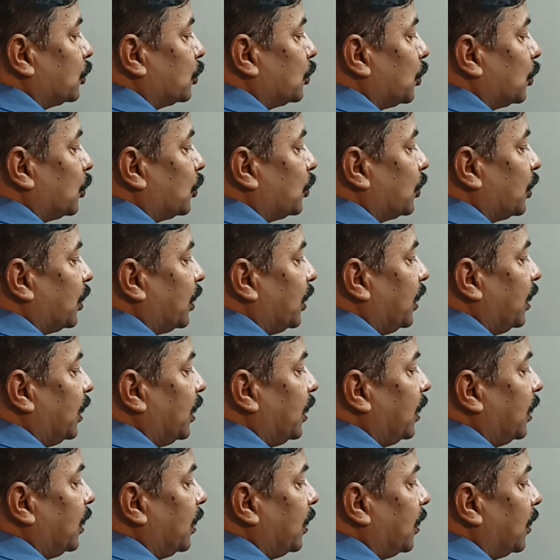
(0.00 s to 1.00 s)
So
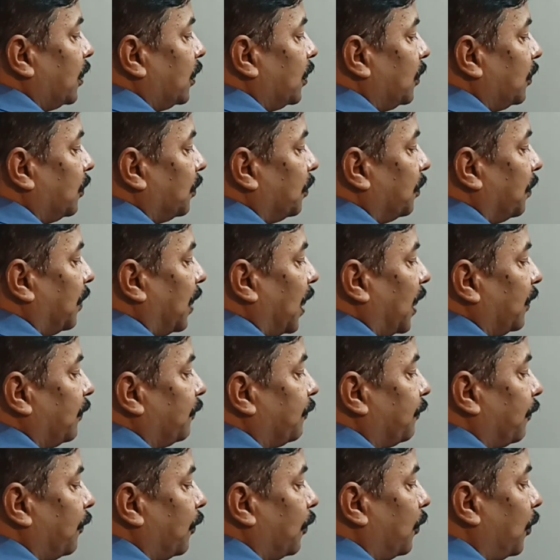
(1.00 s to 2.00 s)
3 by
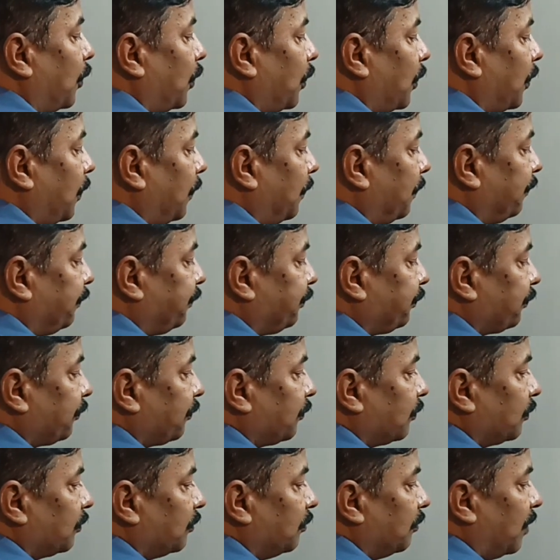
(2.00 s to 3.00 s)
4
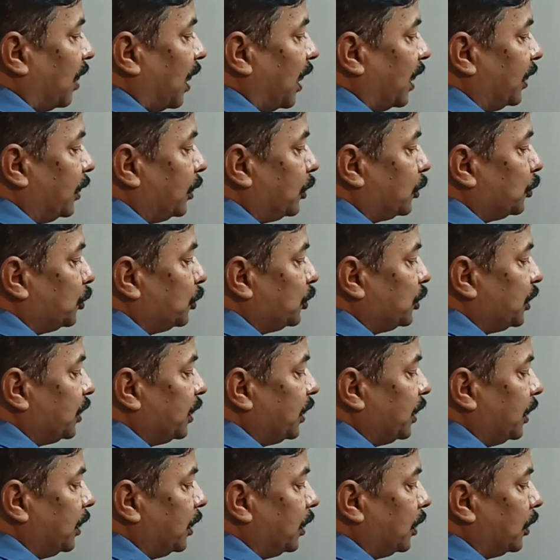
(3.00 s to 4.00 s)
by
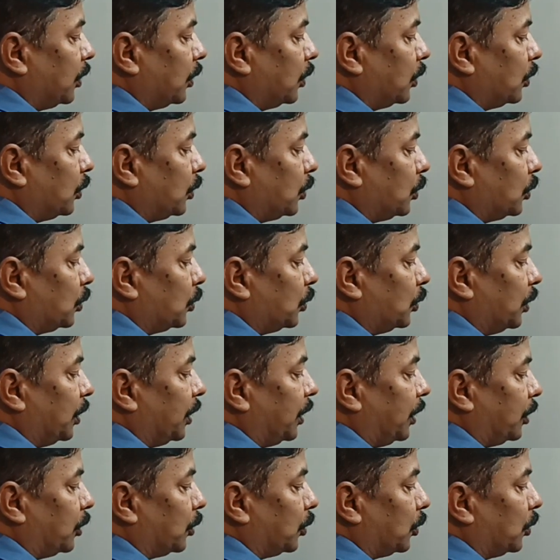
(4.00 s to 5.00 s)
2g, 2
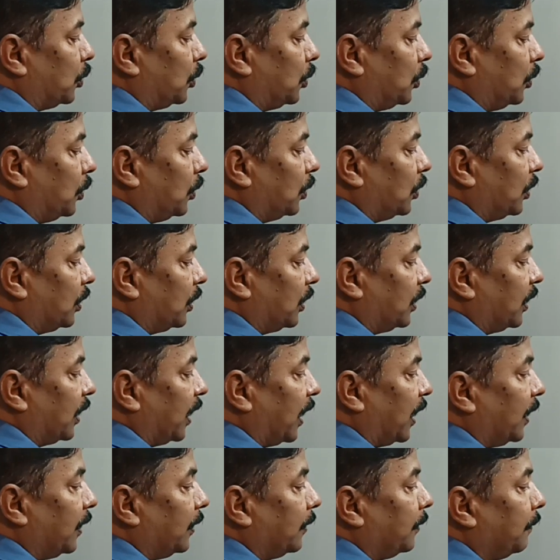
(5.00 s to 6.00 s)
into
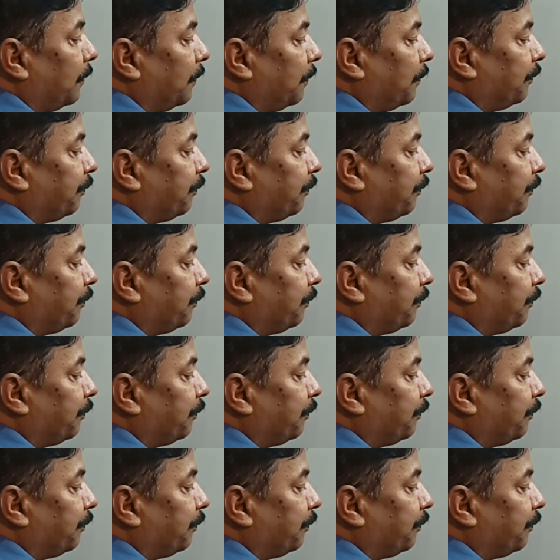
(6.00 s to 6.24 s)
10.